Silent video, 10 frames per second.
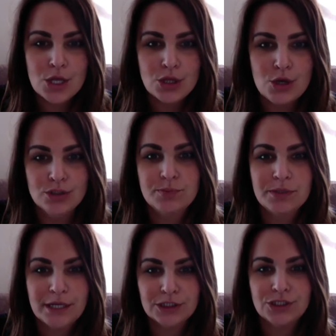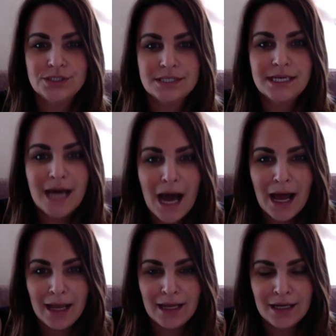those predictions
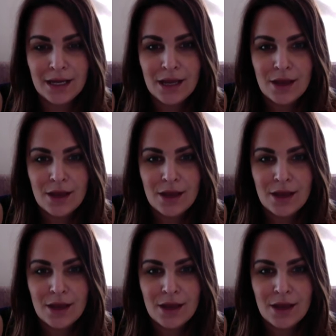guide